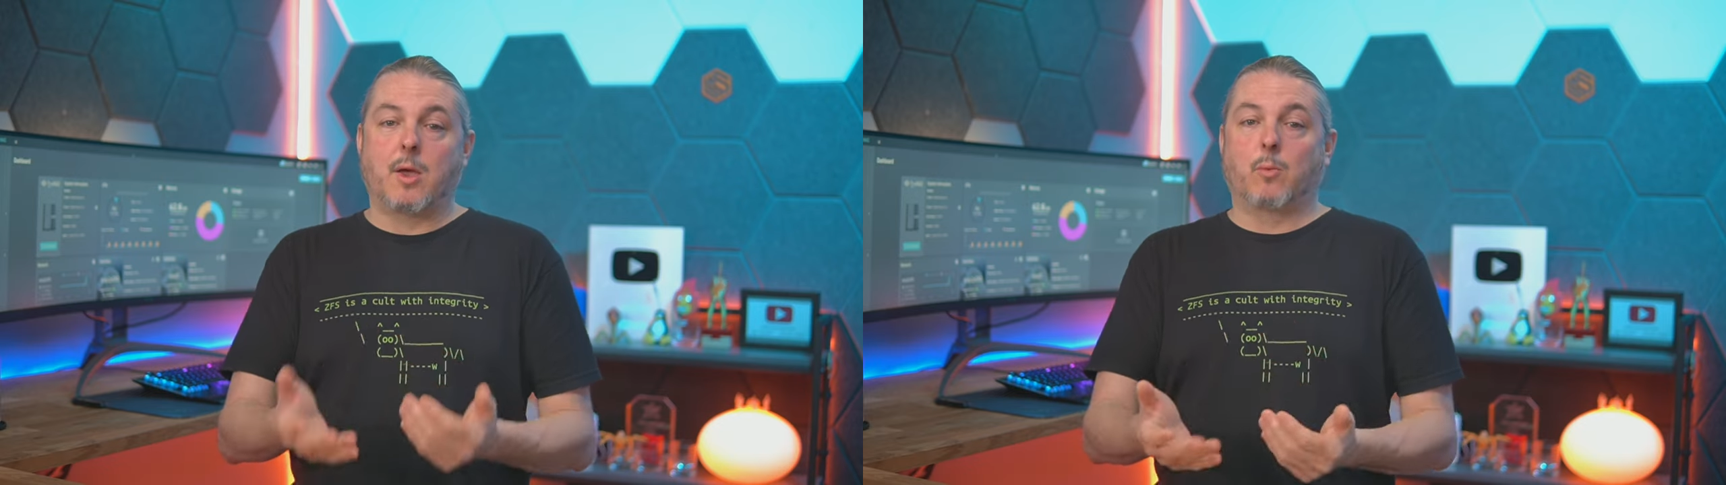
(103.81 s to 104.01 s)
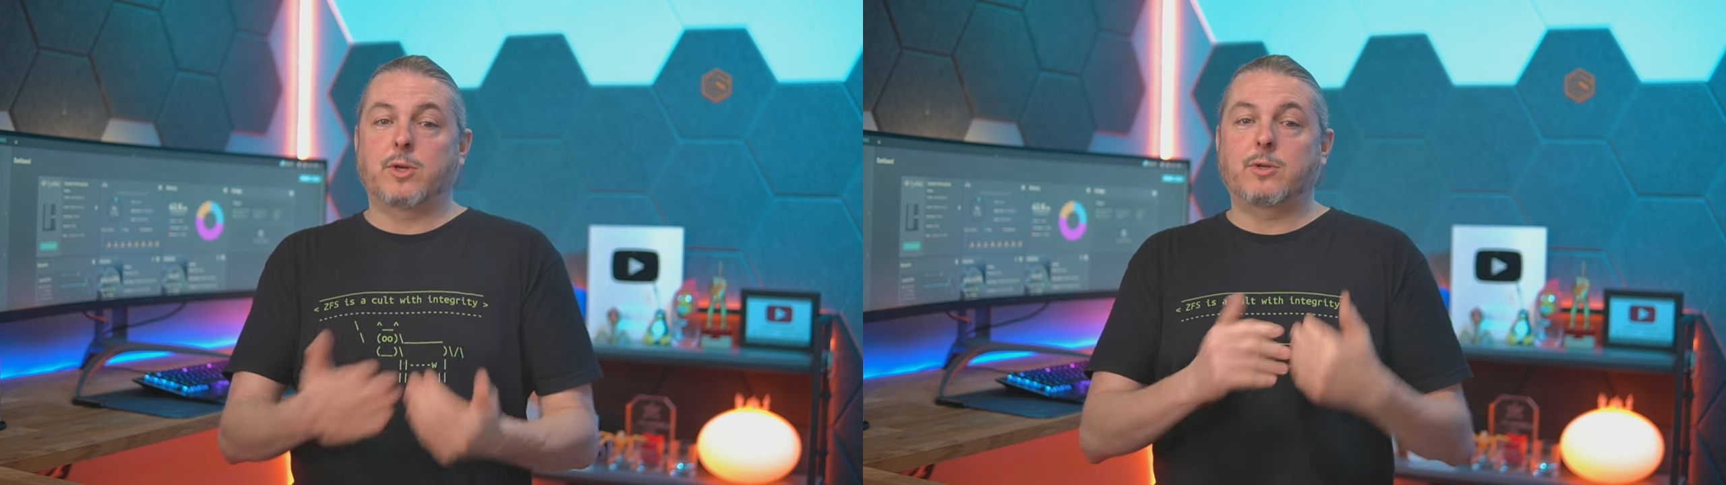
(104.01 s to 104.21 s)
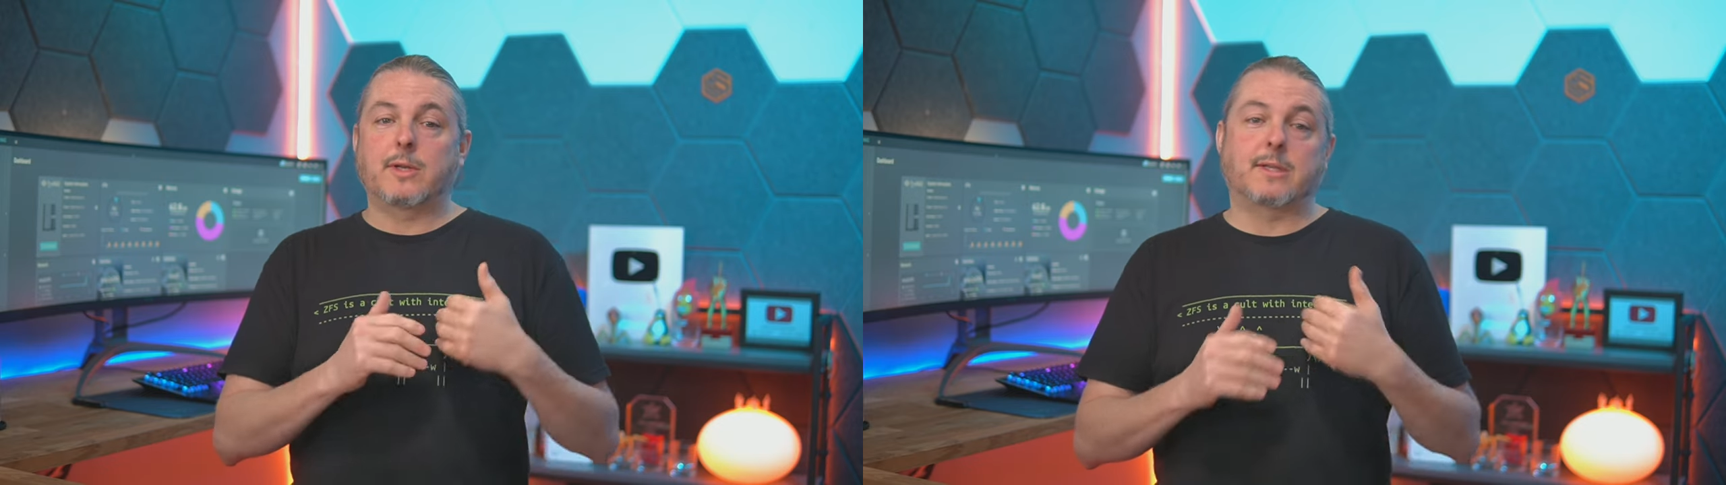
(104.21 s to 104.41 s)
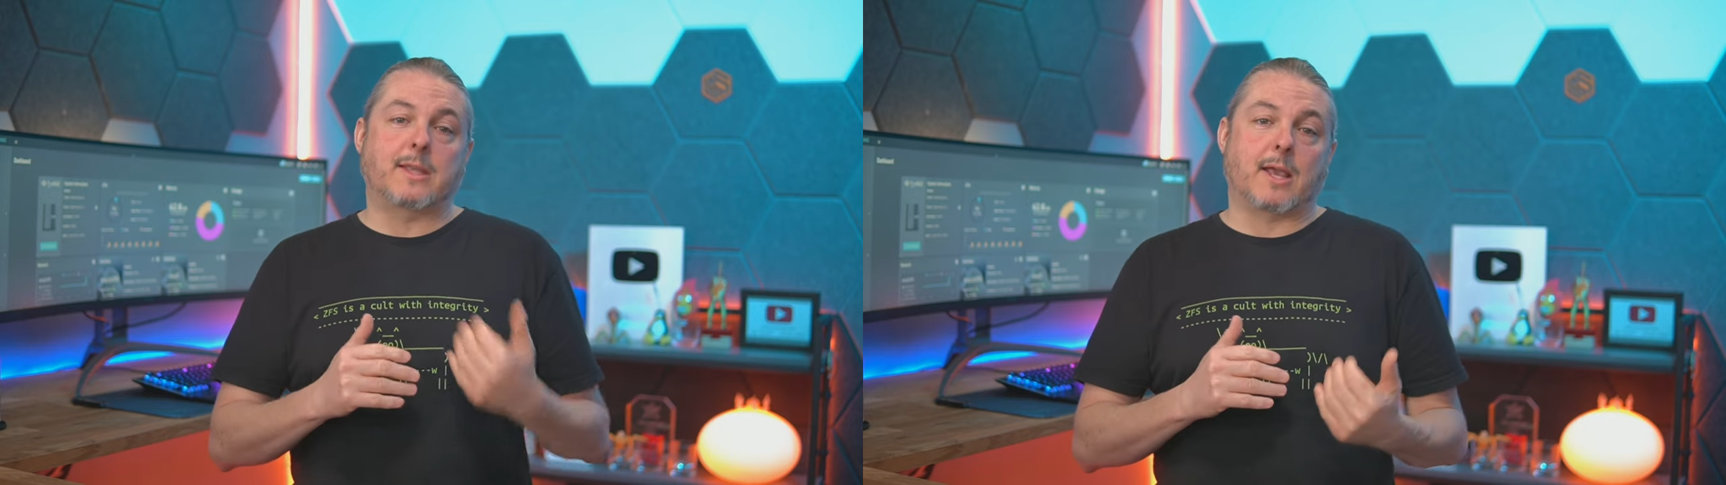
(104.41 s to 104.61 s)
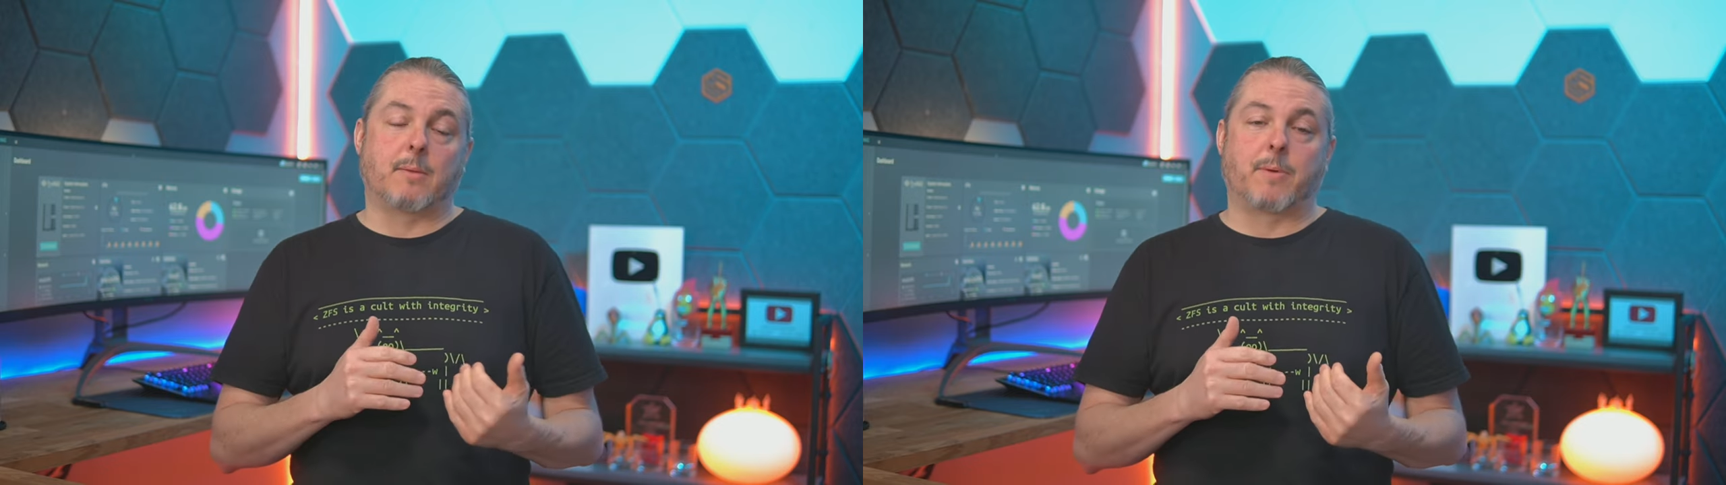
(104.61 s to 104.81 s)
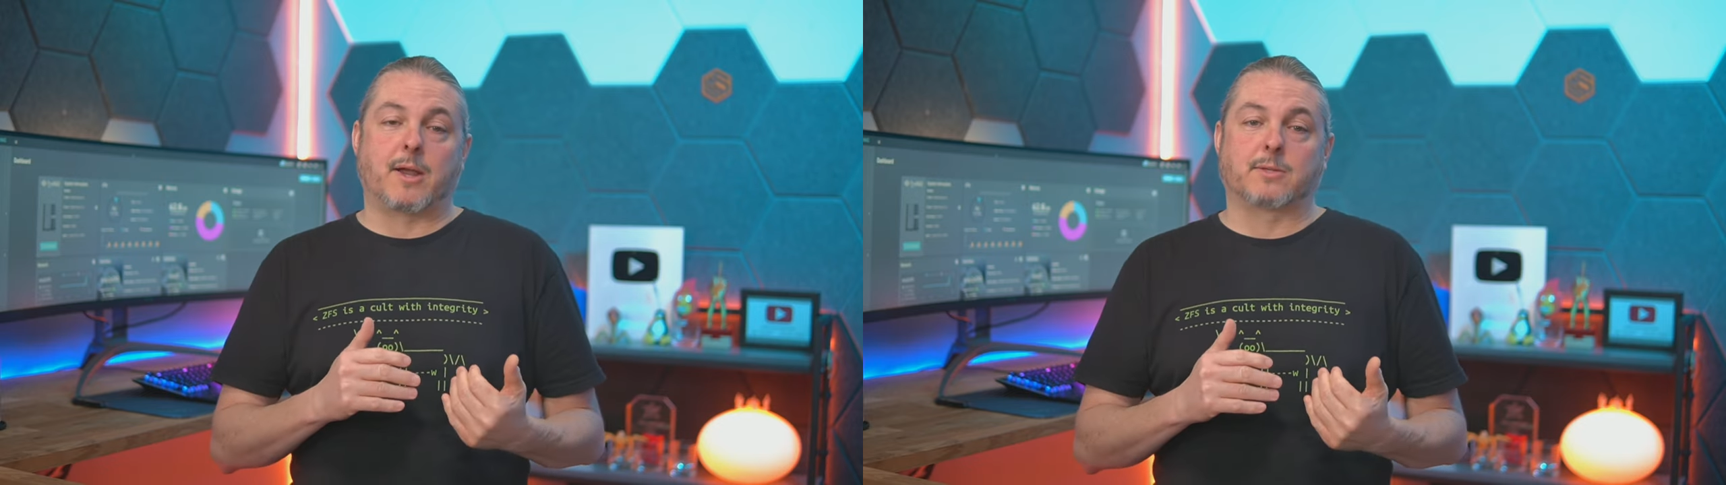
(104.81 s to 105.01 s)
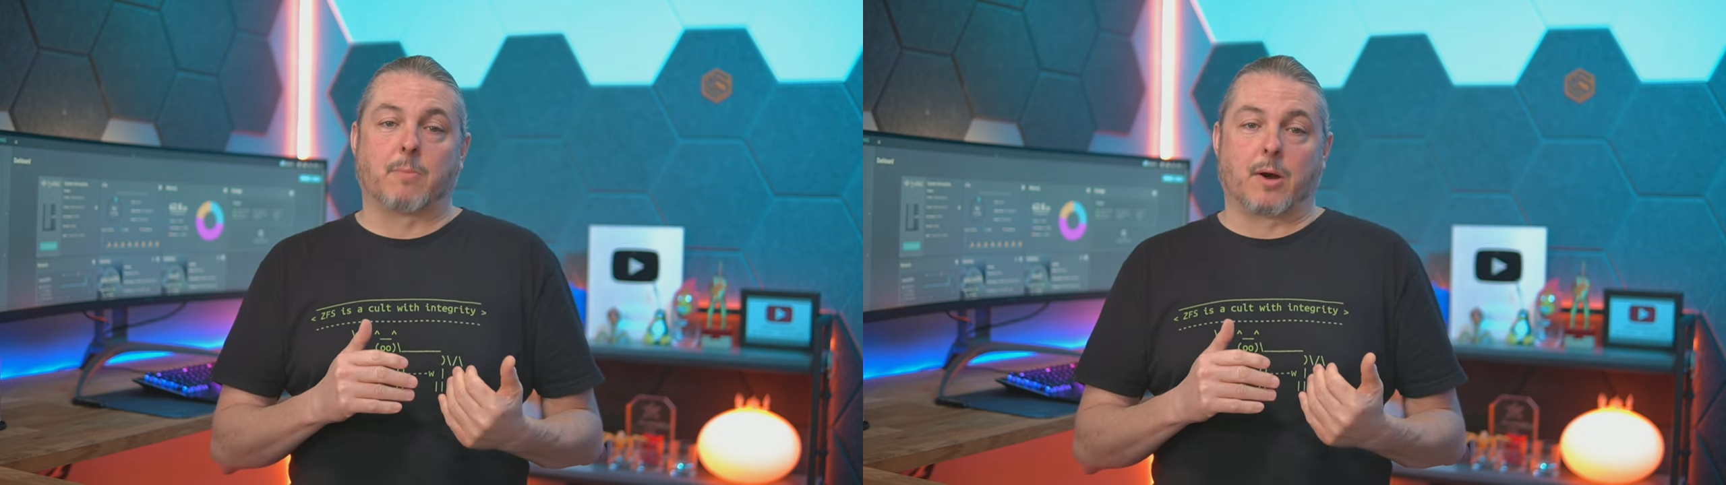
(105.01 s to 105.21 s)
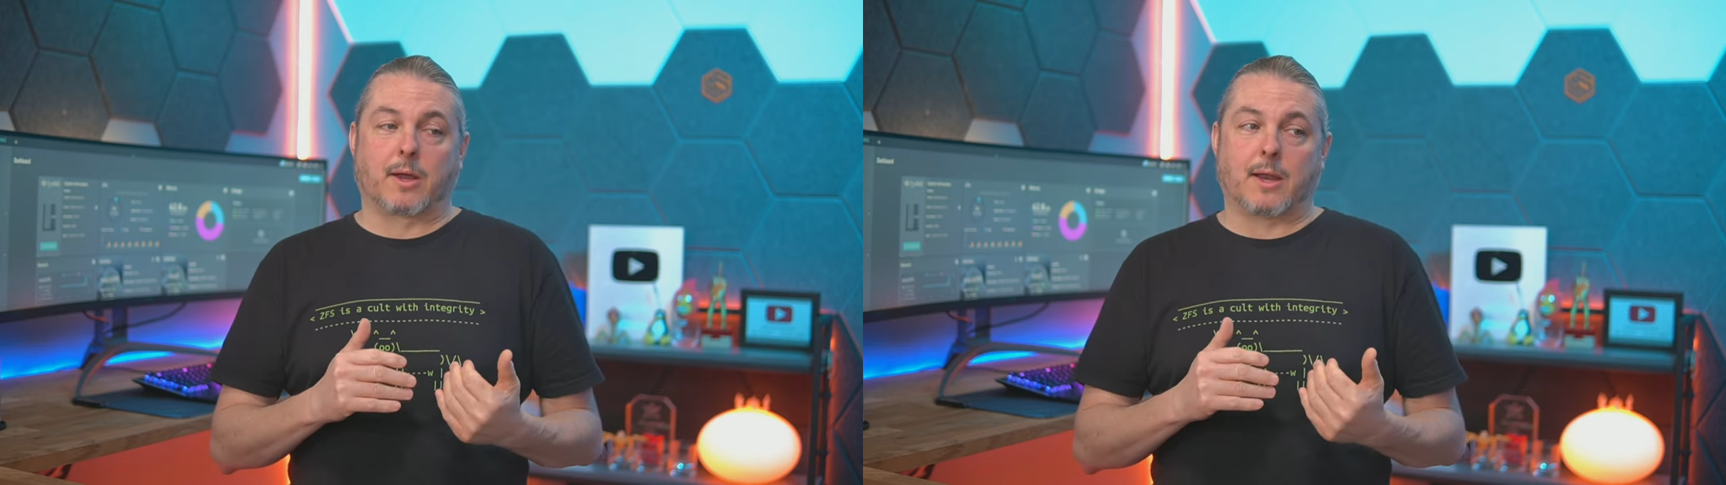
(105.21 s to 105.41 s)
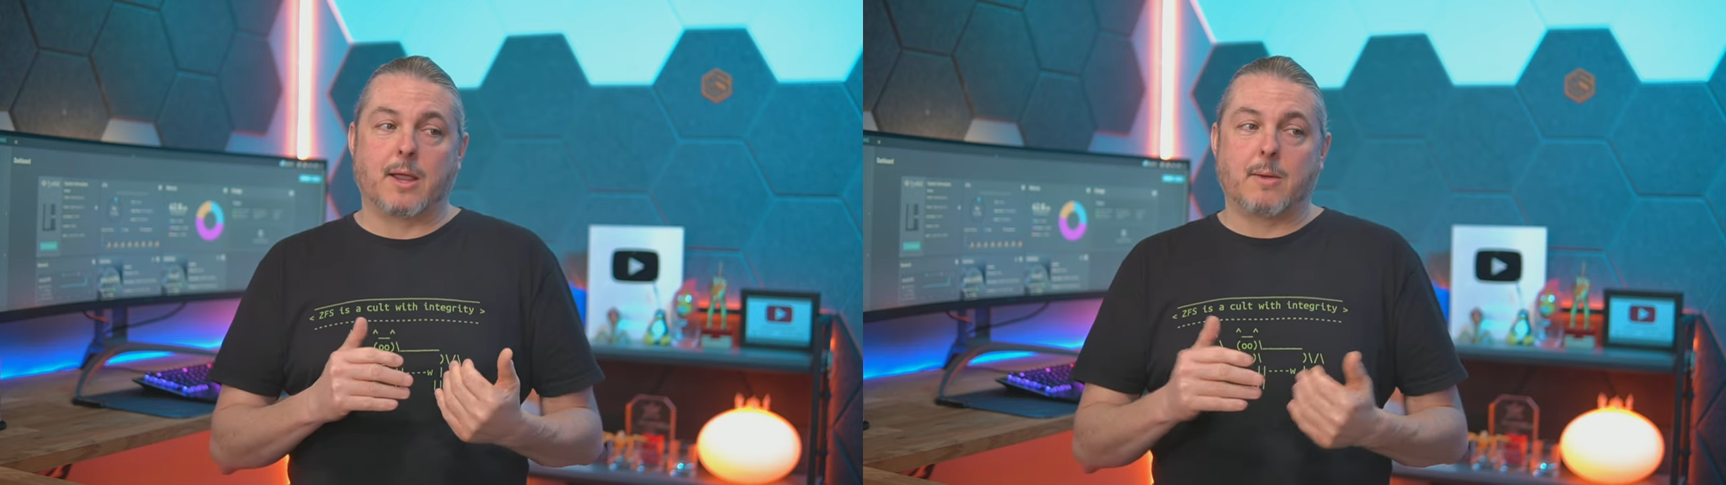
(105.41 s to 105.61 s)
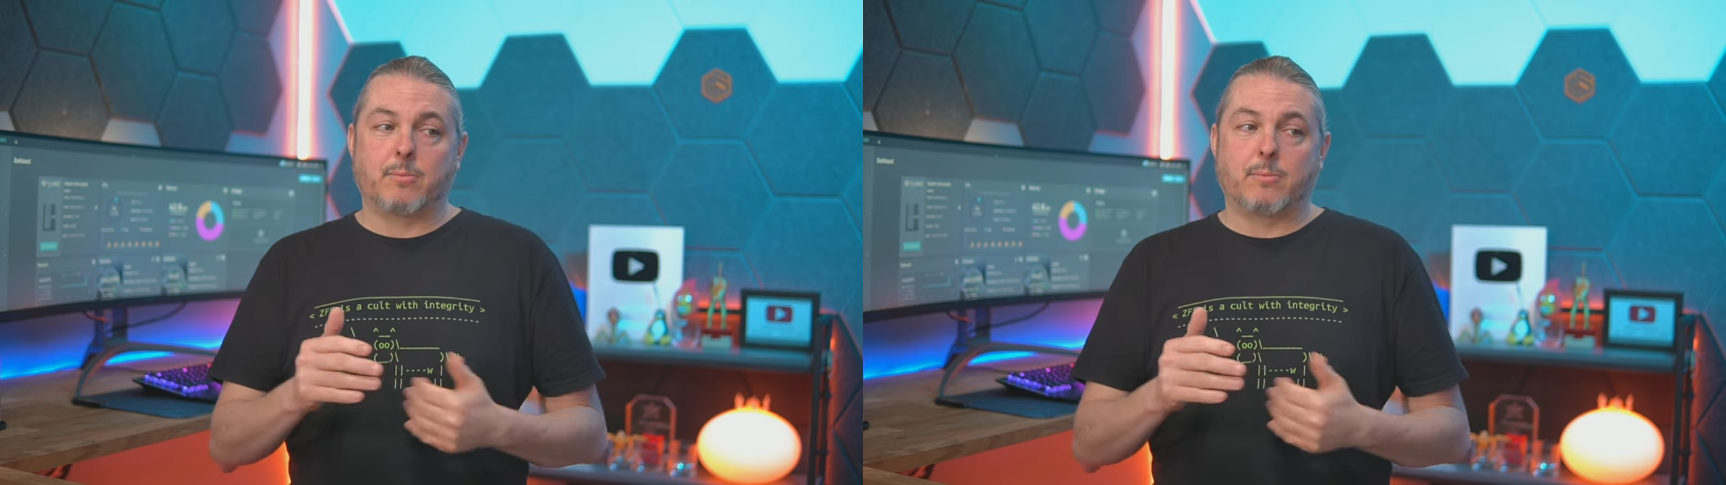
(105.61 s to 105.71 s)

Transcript: Once you get to the enterprise market,